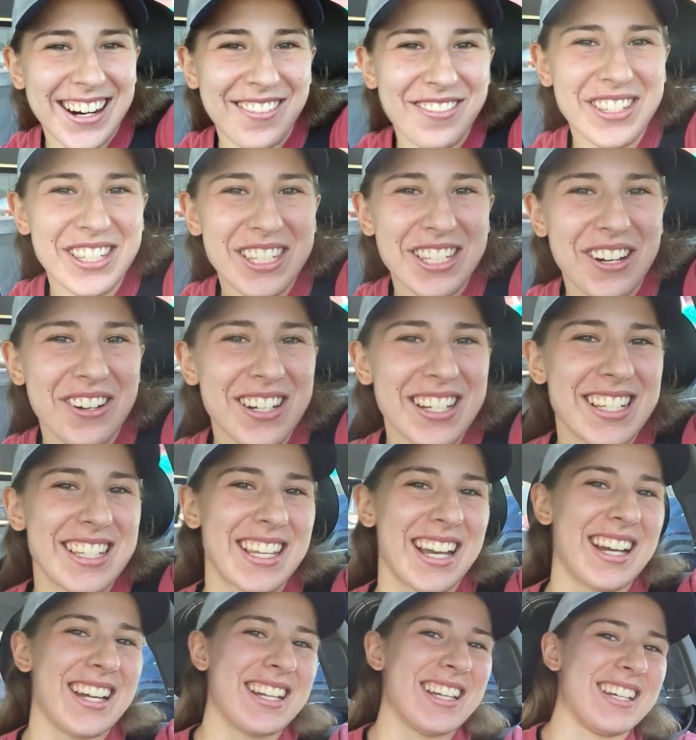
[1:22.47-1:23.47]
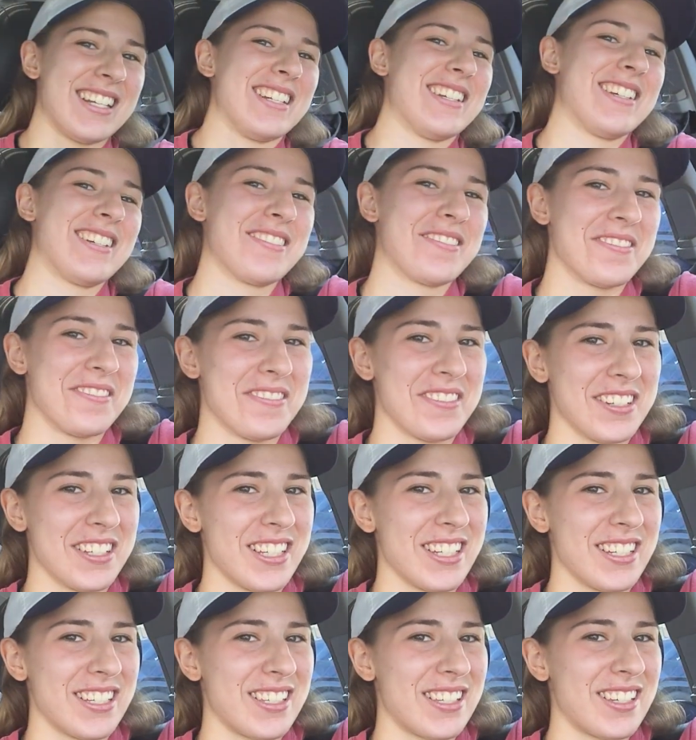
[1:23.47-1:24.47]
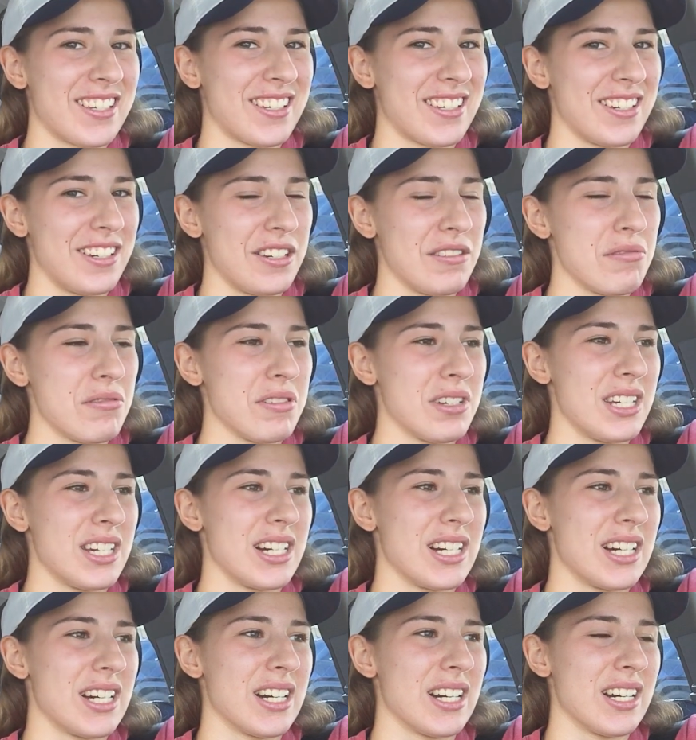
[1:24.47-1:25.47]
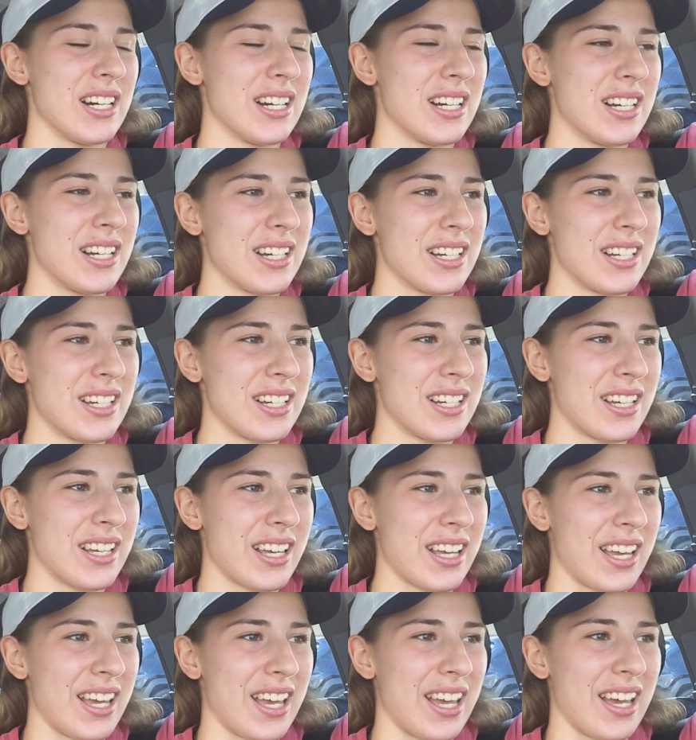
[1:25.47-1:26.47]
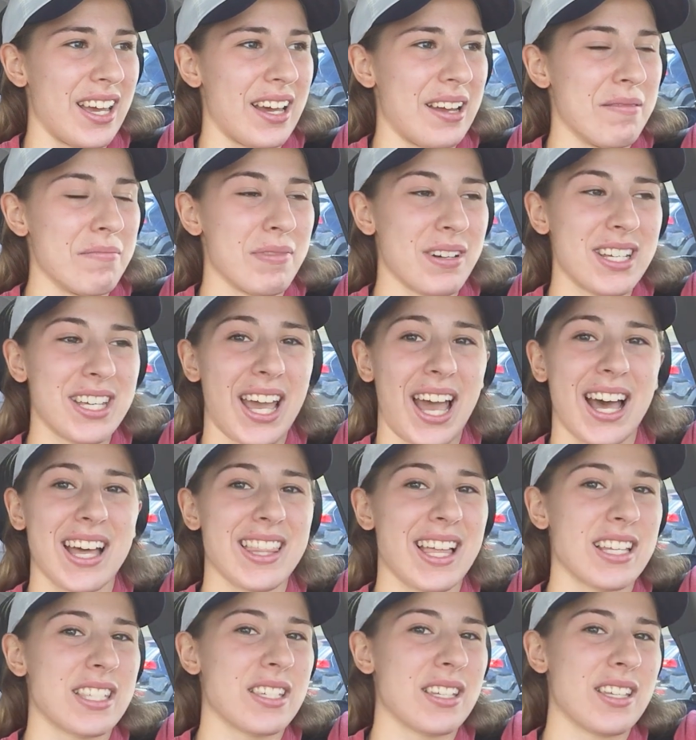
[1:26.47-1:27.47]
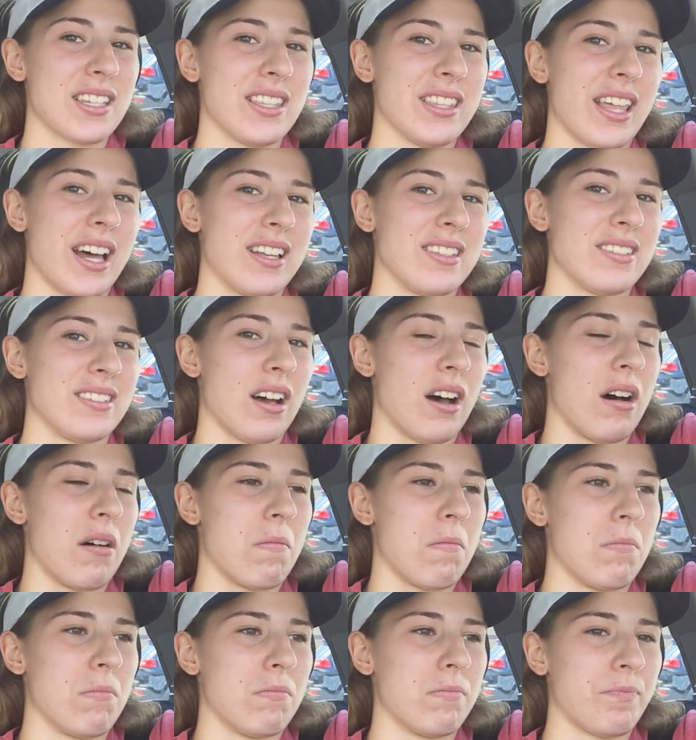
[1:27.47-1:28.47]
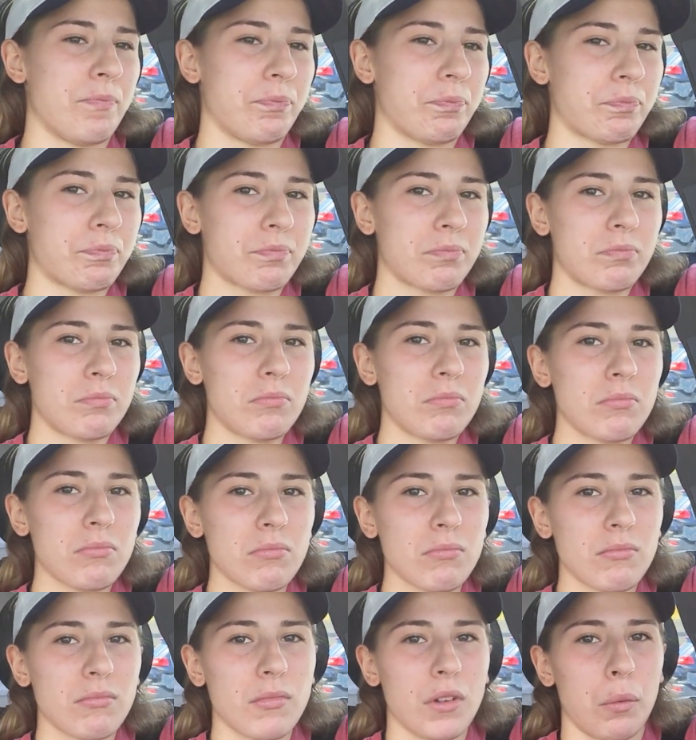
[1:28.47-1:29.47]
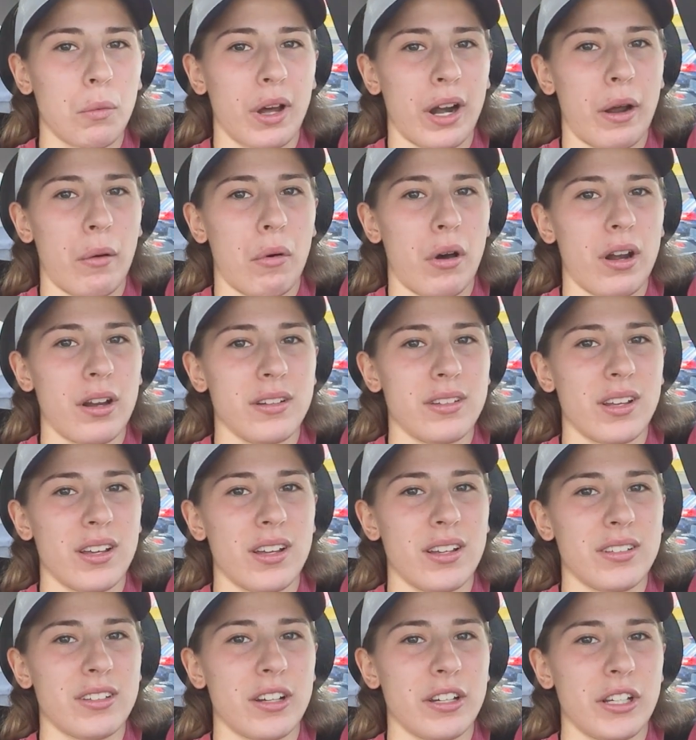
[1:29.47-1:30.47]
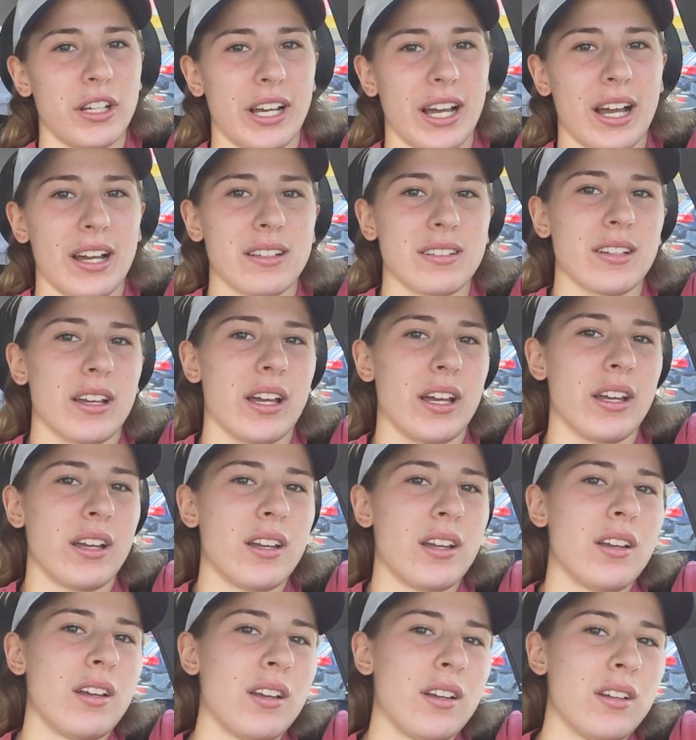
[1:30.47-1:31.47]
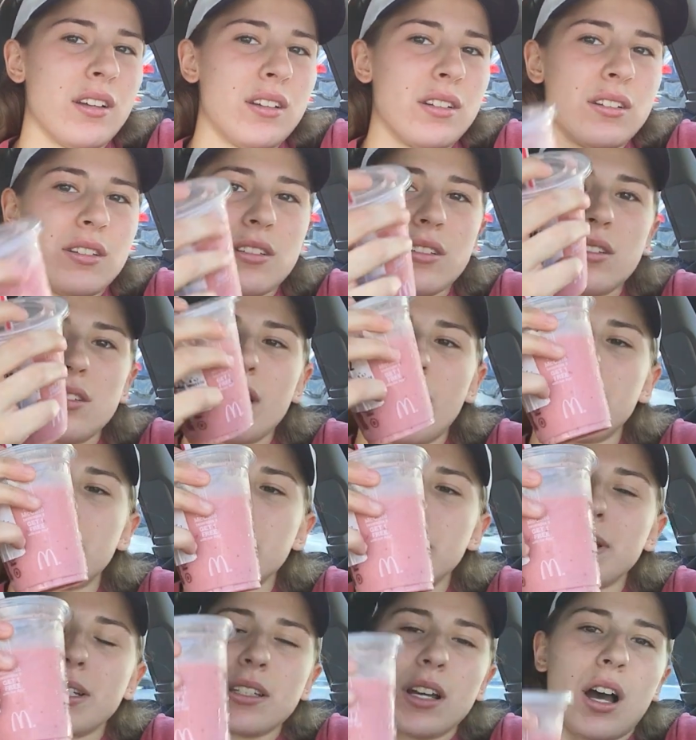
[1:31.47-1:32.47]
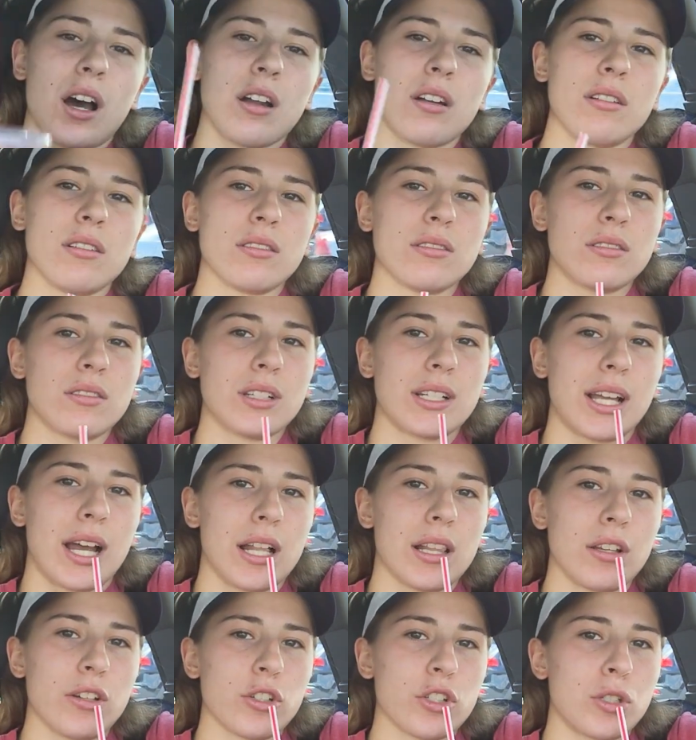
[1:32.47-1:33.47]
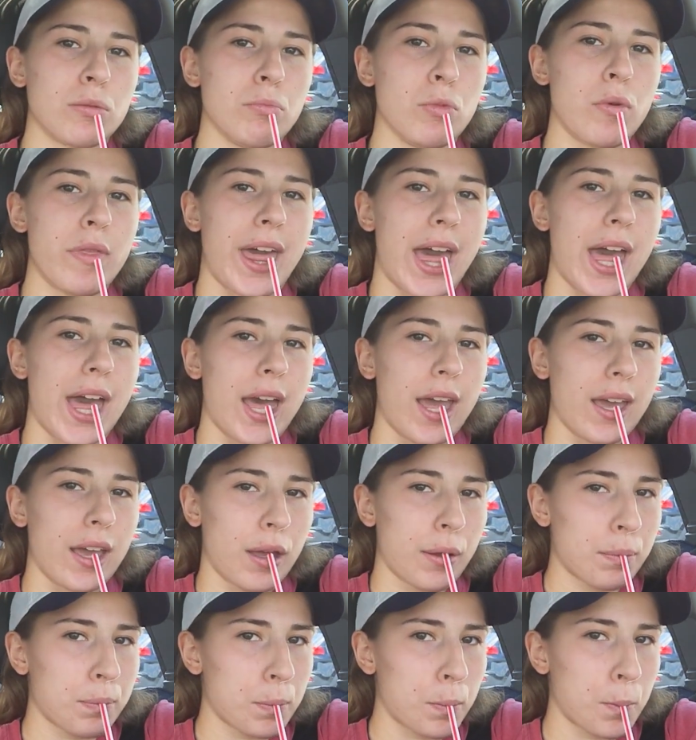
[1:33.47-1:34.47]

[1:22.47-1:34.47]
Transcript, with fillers: I'm so excited for this new year. And but yeah, that's that's um what I wanted to tell you guys. I just stopped at McDonald's, got a little smoothie.